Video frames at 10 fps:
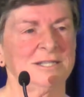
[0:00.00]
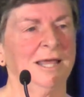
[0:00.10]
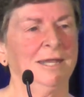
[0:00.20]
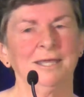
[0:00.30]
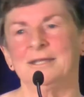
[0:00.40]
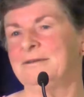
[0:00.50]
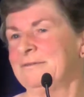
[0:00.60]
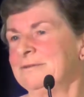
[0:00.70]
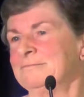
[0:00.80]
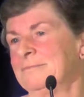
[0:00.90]
letting it
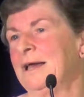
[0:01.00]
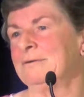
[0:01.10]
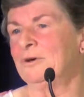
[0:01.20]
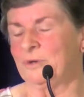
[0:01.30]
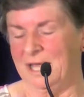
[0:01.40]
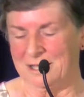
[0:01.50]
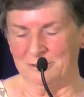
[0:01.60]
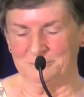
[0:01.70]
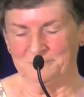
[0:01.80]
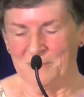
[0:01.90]
go
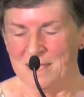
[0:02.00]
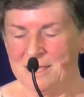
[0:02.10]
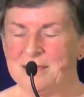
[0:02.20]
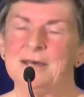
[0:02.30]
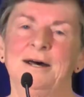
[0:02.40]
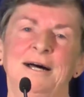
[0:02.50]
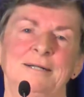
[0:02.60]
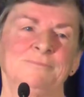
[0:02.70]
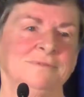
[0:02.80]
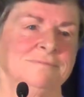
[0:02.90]
down.
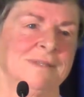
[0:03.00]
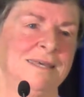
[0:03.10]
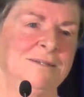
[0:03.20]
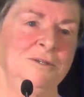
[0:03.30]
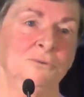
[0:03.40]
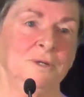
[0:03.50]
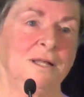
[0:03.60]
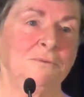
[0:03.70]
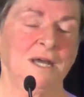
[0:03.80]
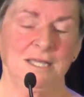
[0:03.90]
Kenya
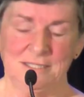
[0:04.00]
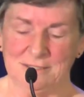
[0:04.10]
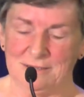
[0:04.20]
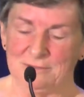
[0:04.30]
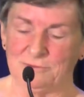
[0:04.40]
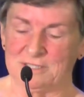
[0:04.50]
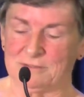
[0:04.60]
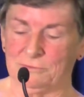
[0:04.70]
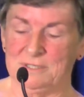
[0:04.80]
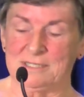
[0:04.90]
Airways
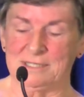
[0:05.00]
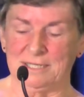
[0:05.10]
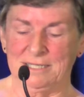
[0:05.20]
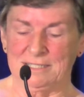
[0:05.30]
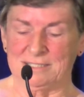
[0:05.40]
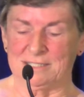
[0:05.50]
recently